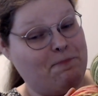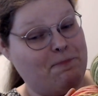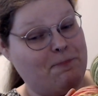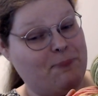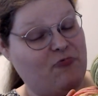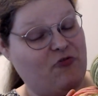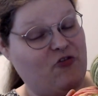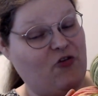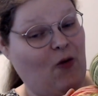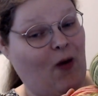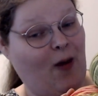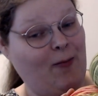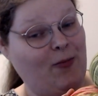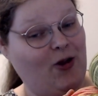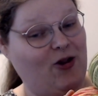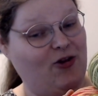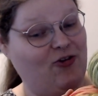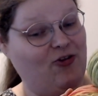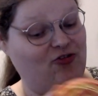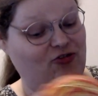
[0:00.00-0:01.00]
So I'm
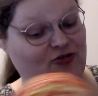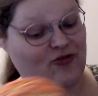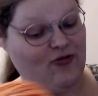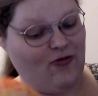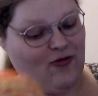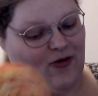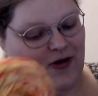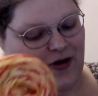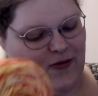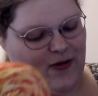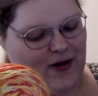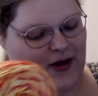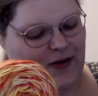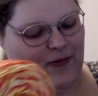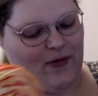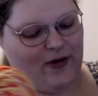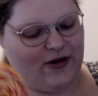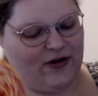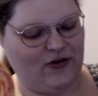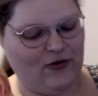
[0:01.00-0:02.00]
not sure what I
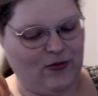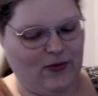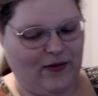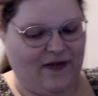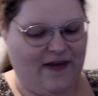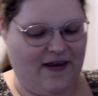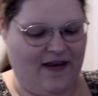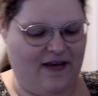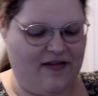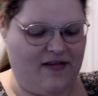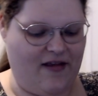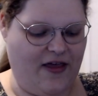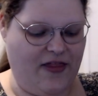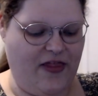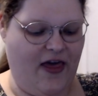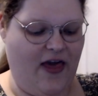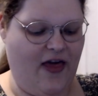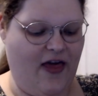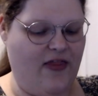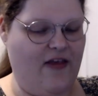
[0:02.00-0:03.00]
want to do with these. I
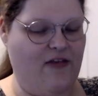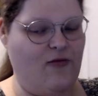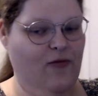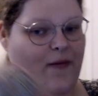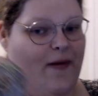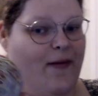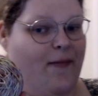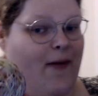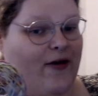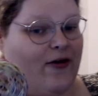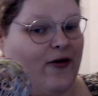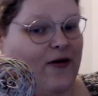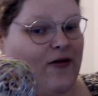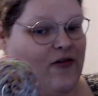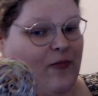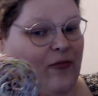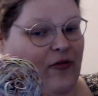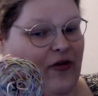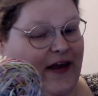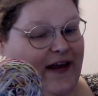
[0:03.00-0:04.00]
think this would be better as a
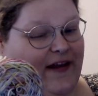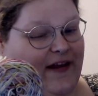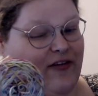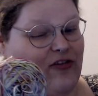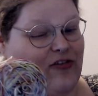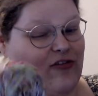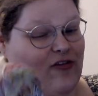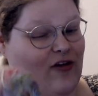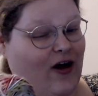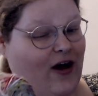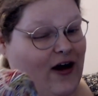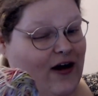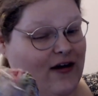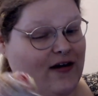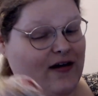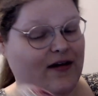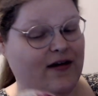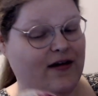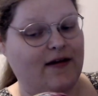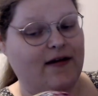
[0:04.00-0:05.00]
plain sock,
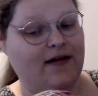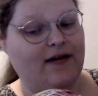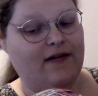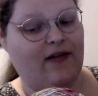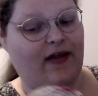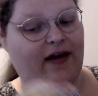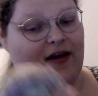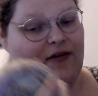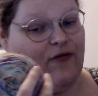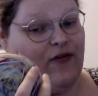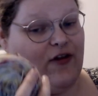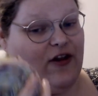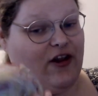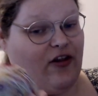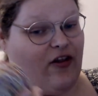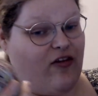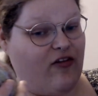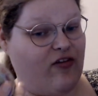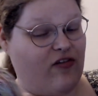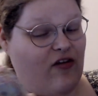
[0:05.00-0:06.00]
like a
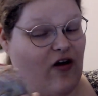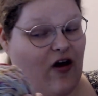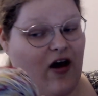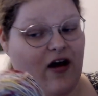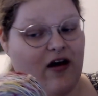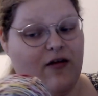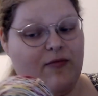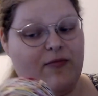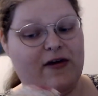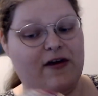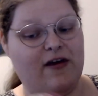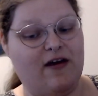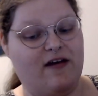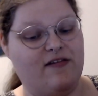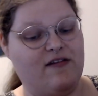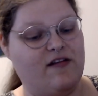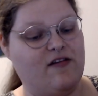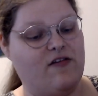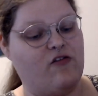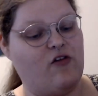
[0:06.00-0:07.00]
vanilla sock, because
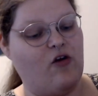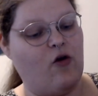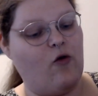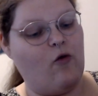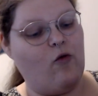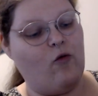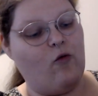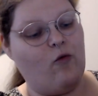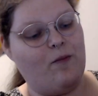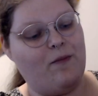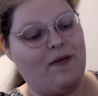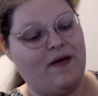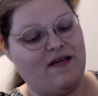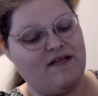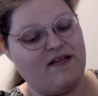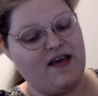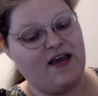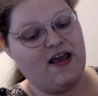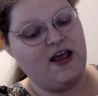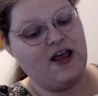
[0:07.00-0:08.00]
it's so
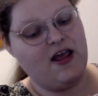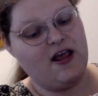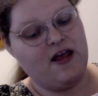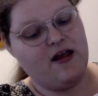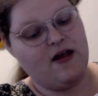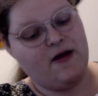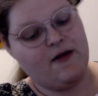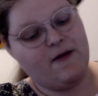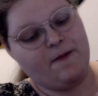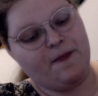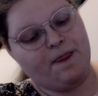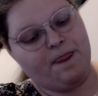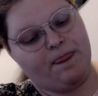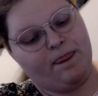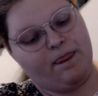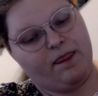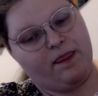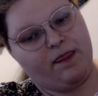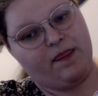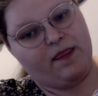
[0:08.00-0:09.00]
busy.
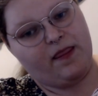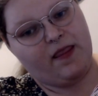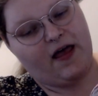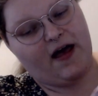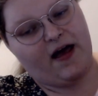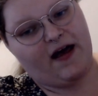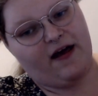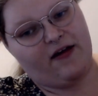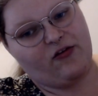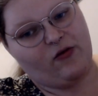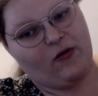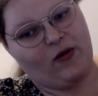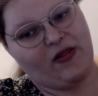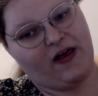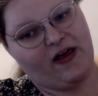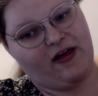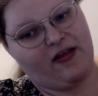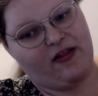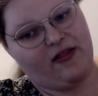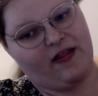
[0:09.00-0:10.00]
So I
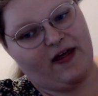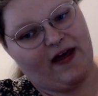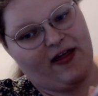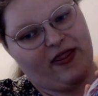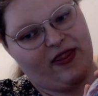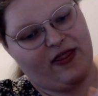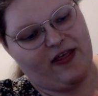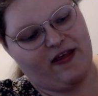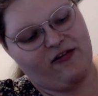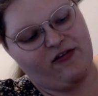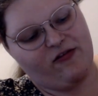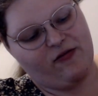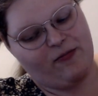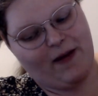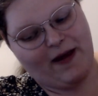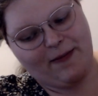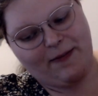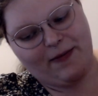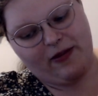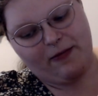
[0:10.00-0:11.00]
think that this
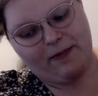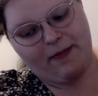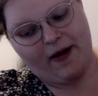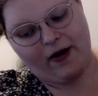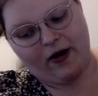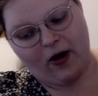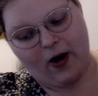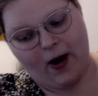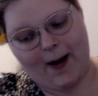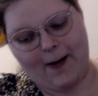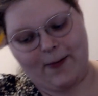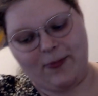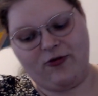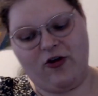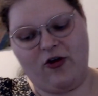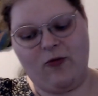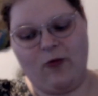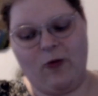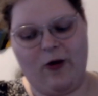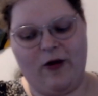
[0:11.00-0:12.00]
might be the better
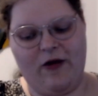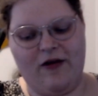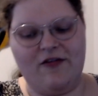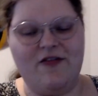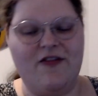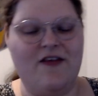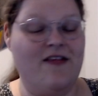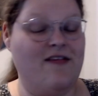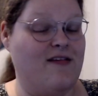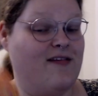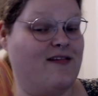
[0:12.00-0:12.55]
option, whereas this is